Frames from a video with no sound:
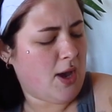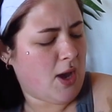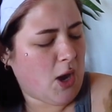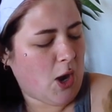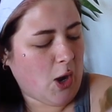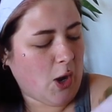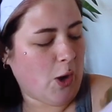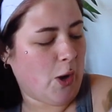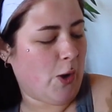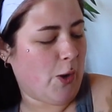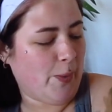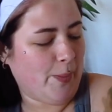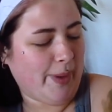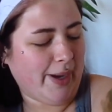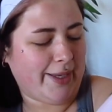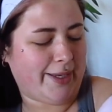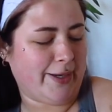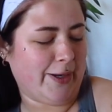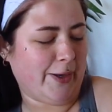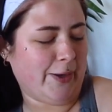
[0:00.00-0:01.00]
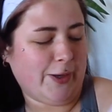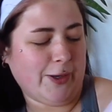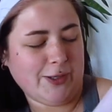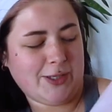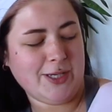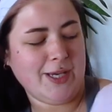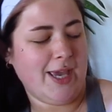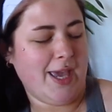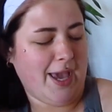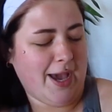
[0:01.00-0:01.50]
Oh my god,
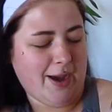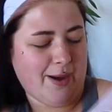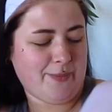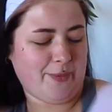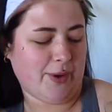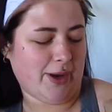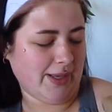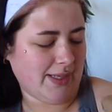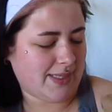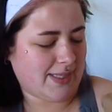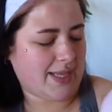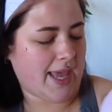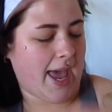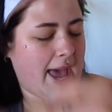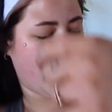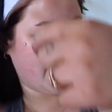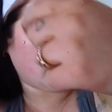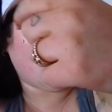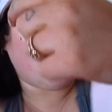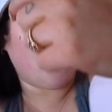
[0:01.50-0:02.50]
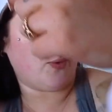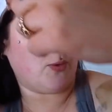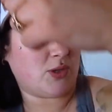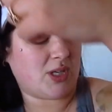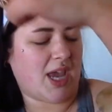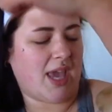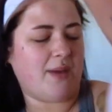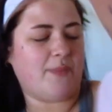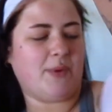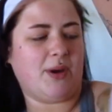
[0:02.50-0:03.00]
I'm quite scared. I will
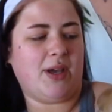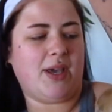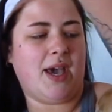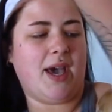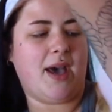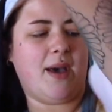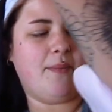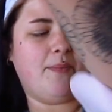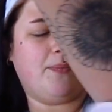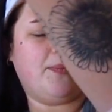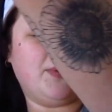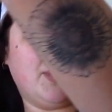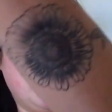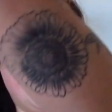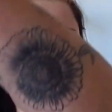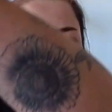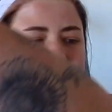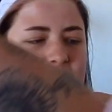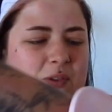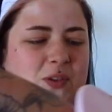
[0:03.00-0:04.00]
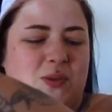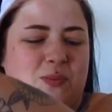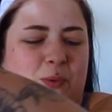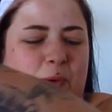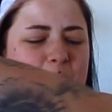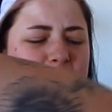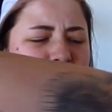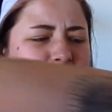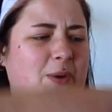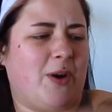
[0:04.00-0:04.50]
take my
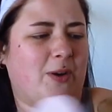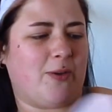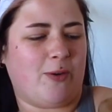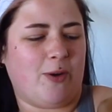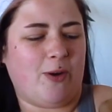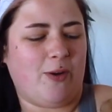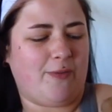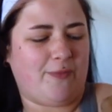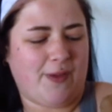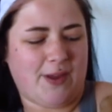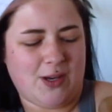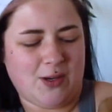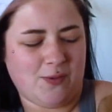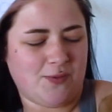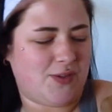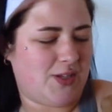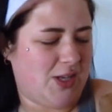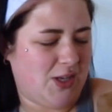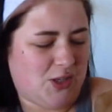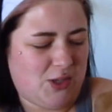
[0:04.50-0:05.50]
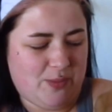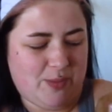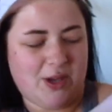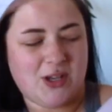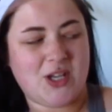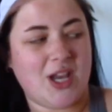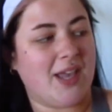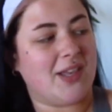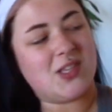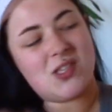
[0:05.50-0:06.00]
sports bra off and obviously do my
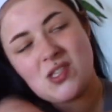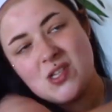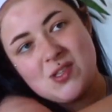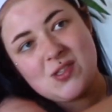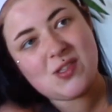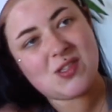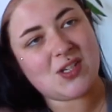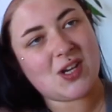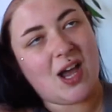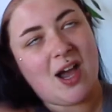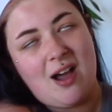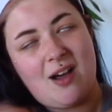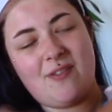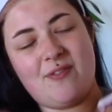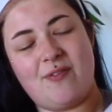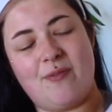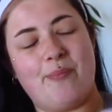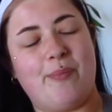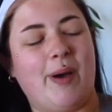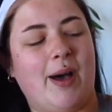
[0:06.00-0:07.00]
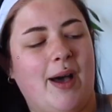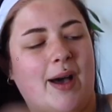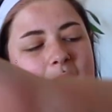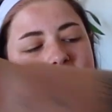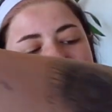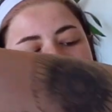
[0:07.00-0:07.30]
chest and stuff, but